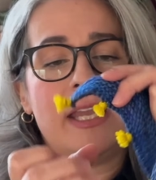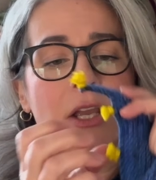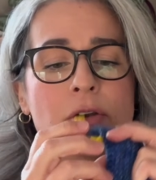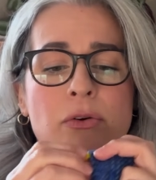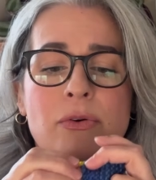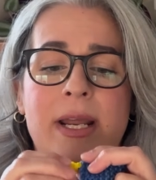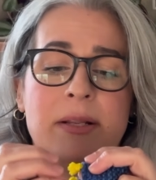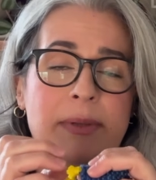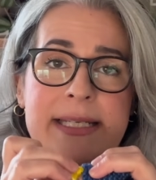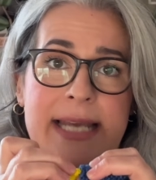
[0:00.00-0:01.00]

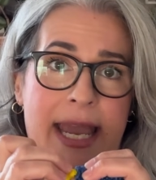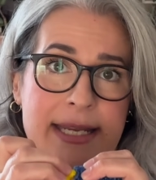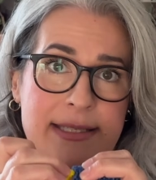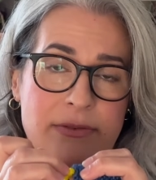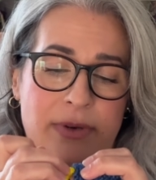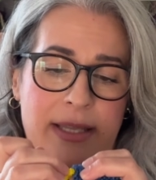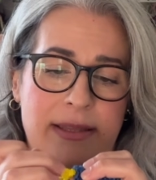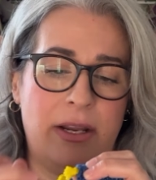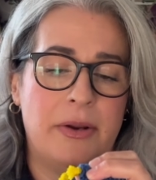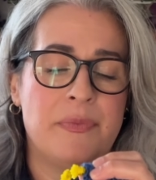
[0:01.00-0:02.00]
incredibly tight right
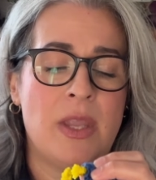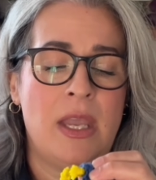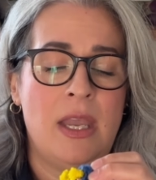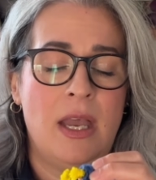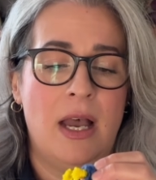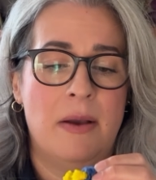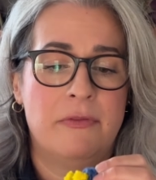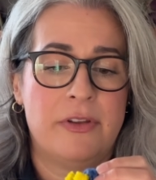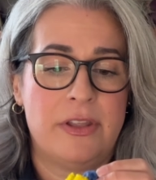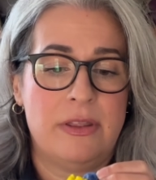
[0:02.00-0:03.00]
there
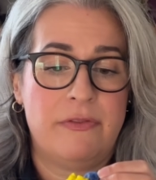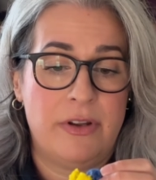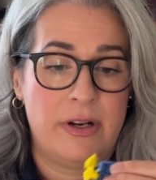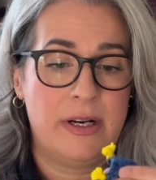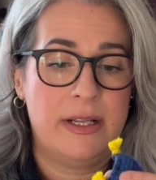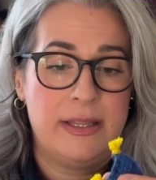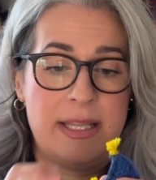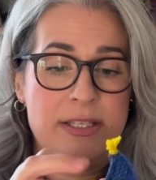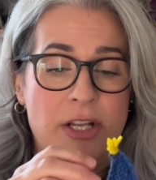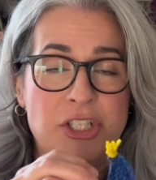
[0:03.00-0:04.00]
for
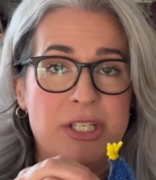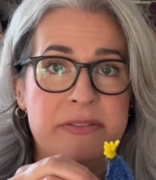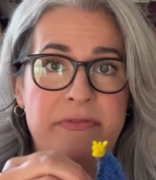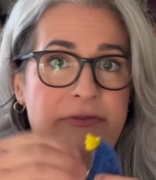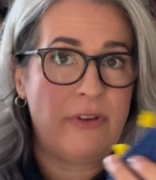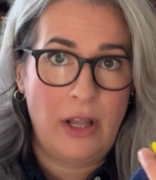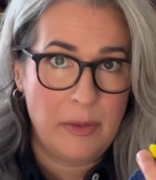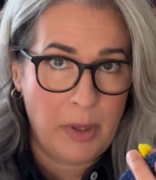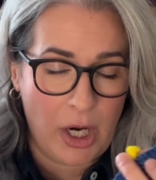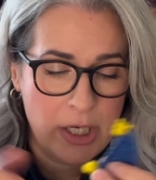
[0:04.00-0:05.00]
this not to just fall
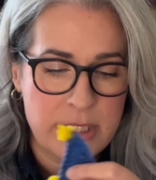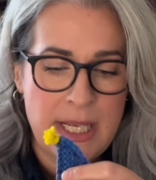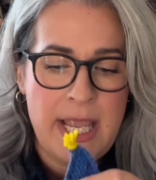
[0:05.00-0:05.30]
apart.